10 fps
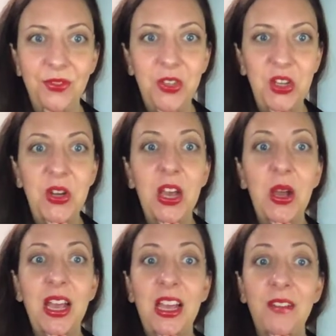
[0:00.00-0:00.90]
You now
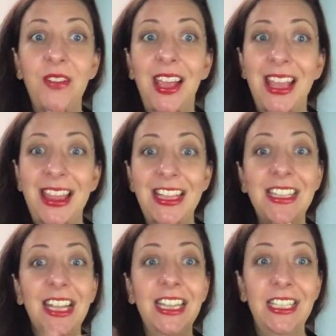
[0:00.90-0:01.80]
have the
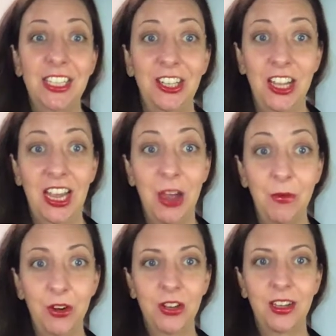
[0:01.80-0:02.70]
signs to look out
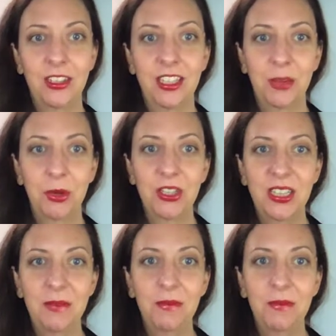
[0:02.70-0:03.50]
for a toxic person.